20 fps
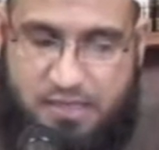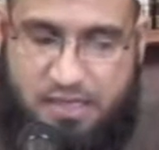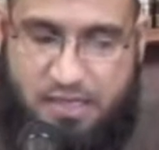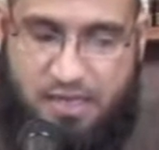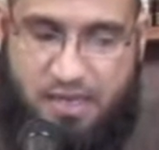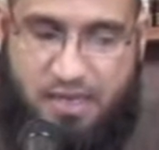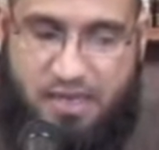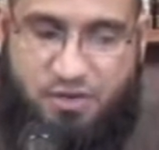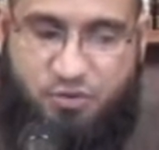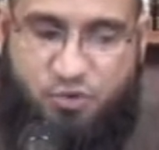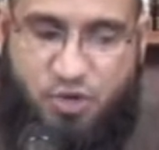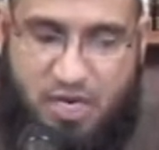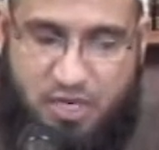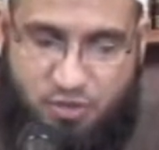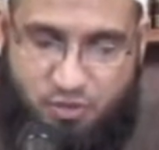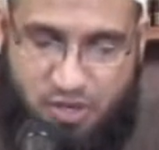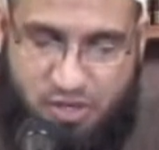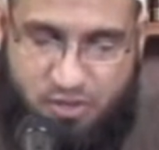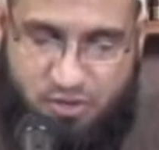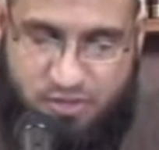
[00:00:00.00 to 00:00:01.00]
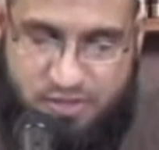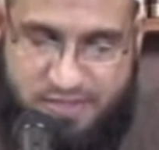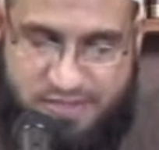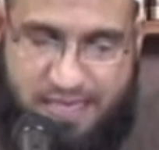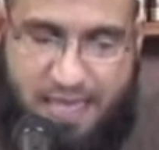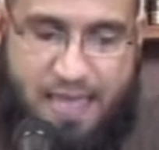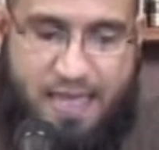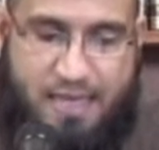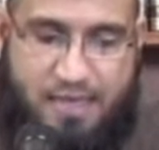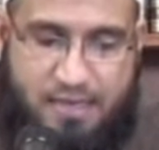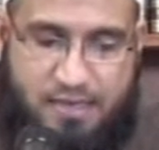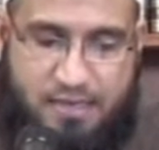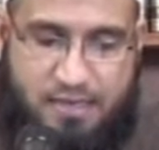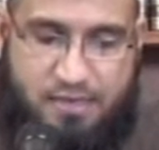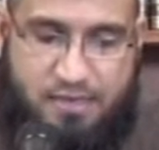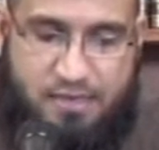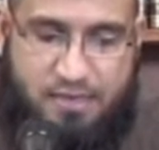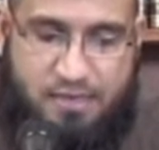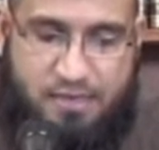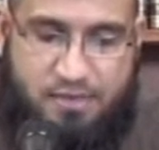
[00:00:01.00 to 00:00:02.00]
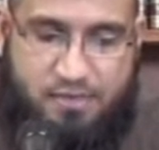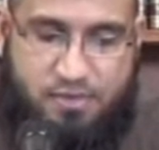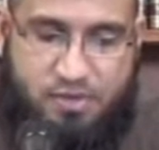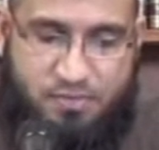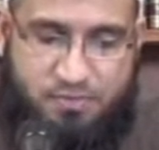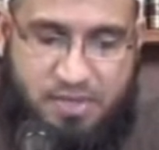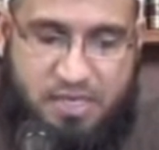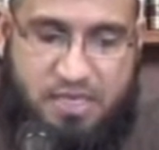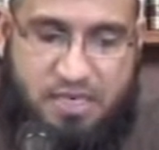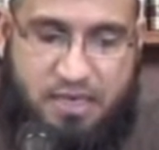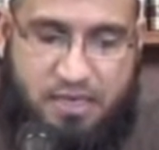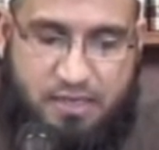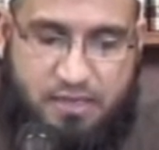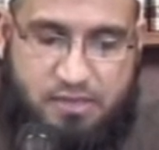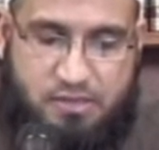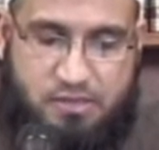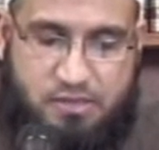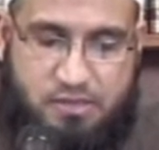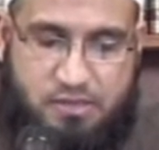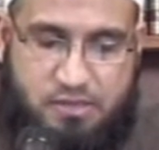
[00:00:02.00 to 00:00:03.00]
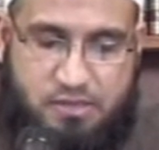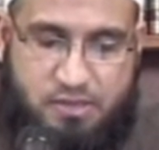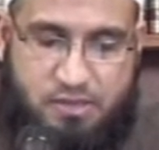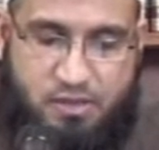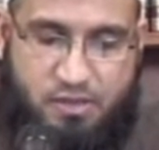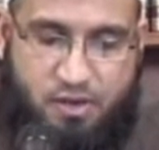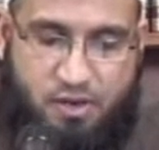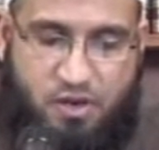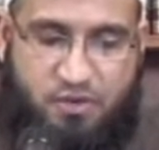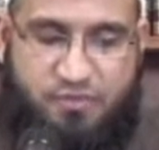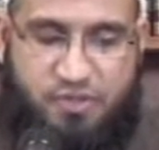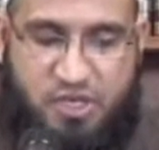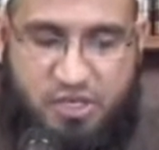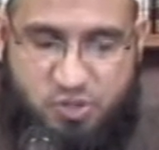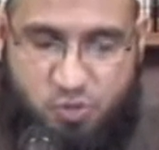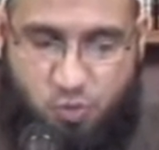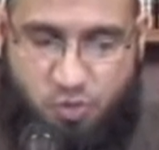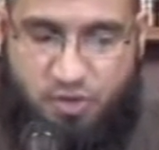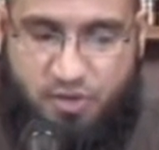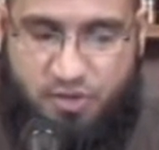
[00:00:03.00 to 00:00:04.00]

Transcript: and try to understand the meanings of these words.